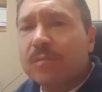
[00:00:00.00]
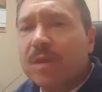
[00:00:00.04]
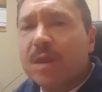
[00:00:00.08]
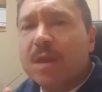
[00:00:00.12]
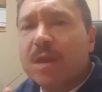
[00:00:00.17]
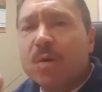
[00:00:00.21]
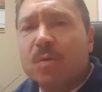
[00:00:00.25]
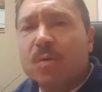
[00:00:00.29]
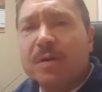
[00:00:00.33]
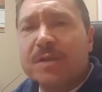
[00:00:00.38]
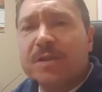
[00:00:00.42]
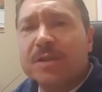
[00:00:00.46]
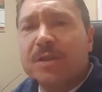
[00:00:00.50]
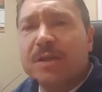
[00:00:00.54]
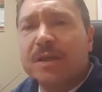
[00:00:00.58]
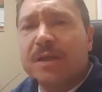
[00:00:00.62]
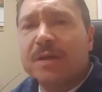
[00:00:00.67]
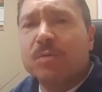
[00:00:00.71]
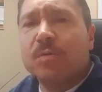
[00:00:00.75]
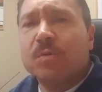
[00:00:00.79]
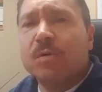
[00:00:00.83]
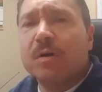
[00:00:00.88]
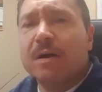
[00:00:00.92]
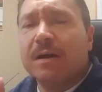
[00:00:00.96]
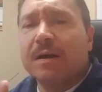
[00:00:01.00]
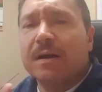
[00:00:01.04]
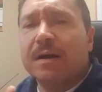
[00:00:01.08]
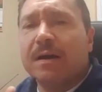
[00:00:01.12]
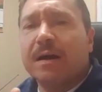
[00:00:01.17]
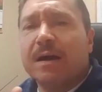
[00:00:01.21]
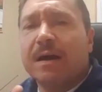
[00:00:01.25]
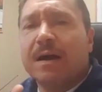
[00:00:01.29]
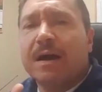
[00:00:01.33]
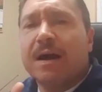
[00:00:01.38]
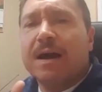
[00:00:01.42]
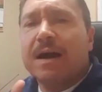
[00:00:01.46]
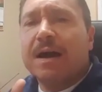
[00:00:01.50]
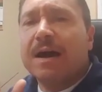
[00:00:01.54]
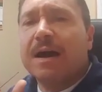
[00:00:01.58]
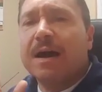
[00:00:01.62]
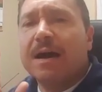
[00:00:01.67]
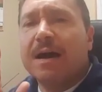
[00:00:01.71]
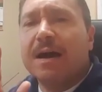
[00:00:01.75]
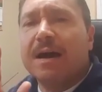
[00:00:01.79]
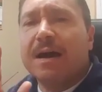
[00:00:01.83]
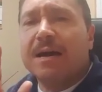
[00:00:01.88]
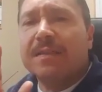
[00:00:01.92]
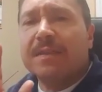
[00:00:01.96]
we see where
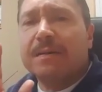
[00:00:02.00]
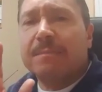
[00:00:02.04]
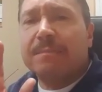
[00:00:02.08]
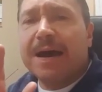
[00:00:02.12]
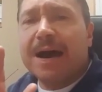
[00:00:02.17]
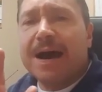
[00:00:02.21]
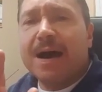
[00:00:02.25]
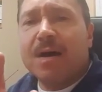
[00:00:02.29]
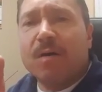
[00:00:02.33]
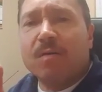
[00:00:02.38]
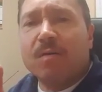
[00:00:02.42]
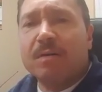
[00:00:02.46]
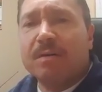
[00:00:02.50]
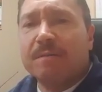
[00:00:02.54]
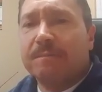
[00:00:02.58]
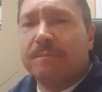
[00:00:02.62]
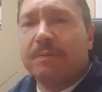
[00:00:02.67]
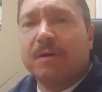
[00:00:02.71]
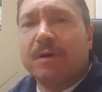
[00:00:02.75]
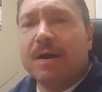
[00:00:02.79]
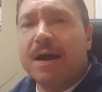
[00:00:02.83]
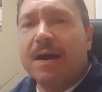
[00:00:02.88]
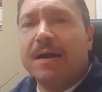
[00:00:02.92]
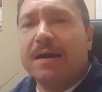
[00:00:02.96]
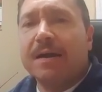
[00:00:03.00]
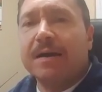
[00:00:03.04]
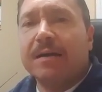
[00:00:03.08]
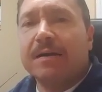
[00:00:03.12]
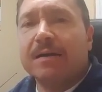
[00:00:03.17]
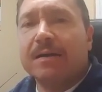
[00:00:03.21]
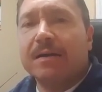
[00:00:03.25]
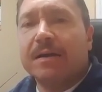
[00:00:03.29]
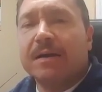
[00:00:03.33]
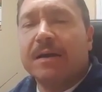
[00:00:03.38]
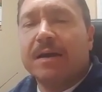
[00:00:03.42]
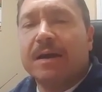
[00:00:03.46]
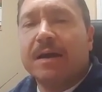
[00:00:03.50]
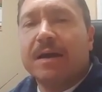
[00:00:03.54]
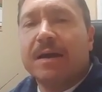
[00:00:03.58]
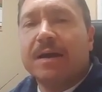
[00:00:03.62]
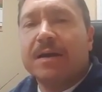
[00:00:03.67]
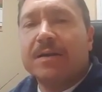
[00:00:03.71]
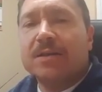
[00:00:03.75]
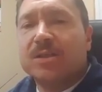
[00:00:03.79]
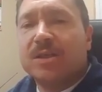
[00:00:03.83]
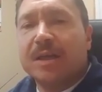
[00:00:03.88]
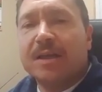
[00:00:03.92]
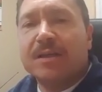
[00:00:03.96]
uh, the power of prayer.
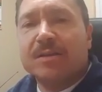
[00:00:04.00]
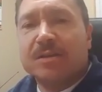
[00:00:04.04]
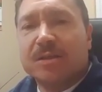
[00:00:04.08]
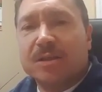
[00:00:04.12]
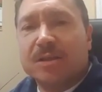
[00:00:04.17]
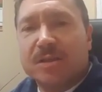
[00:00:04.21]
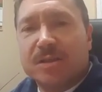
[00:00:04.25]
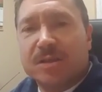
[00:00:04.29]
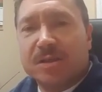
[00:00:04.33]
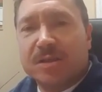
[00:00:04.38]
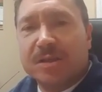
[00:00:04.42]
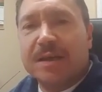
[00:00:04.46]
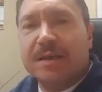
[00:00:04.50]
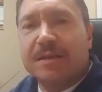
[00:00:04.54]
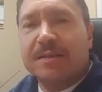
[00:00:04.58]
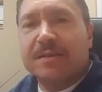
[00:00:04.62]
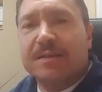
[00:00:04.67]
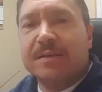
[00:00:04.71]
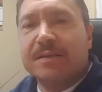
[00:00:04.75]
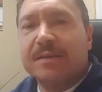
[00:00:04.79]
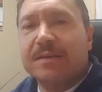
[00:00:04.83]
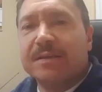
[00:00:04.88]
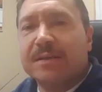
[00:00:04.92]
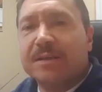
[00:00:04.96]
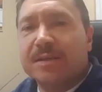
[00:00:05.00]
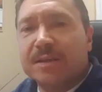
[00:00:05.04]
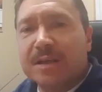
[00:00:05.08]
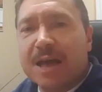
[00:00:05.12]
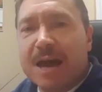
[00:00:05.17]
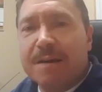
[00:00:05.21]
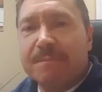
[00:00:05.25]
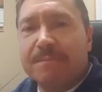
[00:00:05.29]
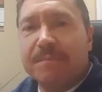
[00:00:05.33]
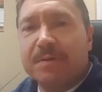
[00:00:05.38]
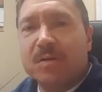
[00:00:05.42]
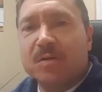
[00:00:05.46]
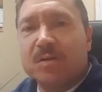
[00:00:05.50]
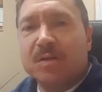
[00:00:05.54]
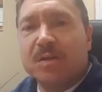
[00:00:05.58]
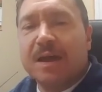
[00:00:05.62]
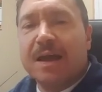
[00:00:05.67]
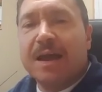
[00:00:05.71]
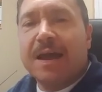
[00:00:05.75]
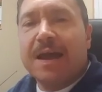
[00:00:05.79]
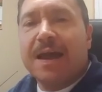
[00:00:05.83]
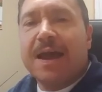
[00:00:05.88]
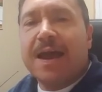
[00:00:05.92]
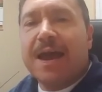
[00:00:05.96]
Jesus said to the disciples,
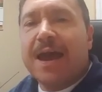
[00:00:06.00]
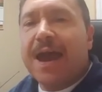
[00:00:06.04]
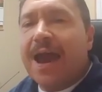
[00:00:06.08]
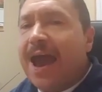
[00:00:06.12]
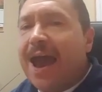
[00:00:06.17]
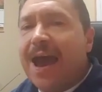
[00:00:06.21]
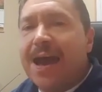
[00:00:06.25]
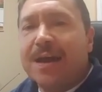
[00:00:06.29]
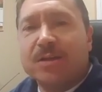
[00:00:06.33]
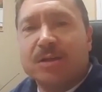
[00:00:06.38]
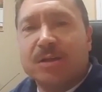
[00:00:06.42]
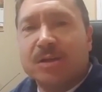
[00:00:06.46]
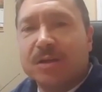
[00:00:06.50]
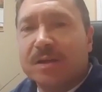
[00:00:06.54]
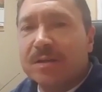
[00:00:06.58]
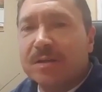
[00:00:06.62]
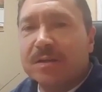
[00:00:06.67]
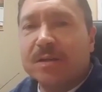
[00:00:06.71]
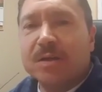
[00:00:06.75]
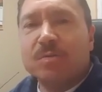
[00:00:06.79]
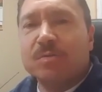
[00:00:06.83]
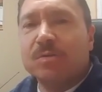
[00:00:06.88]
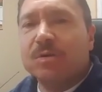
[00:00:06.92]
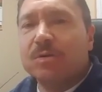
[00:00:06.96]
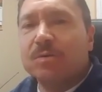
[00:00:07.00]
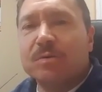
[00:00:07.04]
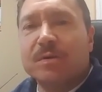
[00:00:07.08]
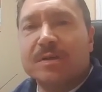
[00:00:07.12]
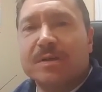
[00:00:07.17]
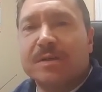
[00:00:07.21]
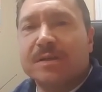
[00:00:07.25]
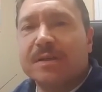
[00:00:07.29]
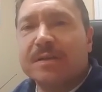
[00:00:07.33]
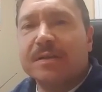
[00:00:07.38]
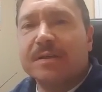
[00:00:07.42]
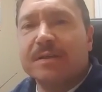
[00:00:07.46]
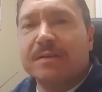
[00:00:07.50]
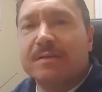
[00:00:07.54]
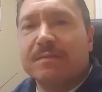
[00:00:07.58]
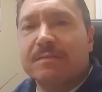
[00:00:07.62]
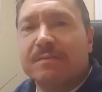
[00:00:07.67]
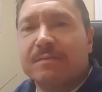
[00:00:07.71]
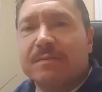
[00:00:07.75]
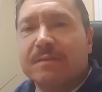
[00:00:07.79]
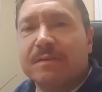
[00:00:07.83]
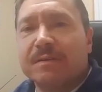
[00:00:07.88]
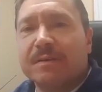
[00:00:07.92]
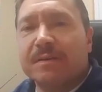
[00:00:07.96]
Ask and you will receive,
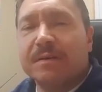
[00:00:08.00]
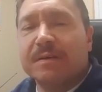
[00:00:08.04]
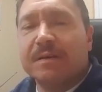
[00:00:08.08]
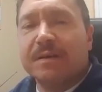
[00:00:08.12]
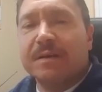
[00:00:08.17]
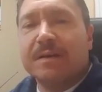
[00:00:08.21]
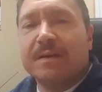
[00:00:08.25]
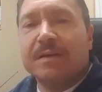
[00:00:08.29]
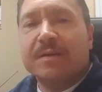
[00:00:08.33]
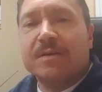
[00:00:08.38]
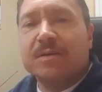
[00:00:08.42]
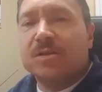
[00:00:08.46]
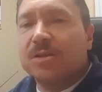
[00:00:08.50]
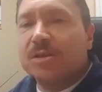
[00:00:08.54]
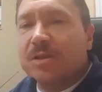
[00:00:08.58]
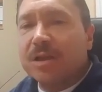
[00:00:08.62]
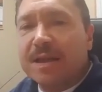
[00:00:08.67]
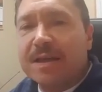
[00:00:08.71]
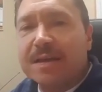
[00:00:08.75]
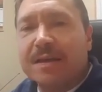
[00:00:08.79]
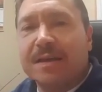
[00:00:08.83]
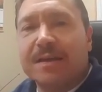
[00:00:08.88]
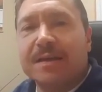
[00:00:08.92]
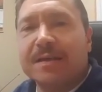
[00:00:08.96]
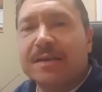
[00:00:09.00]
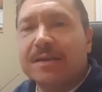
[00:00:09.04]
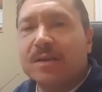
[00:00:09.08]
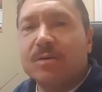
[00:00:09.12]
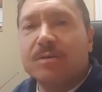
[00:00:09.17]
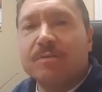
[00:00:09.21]
seek and you'll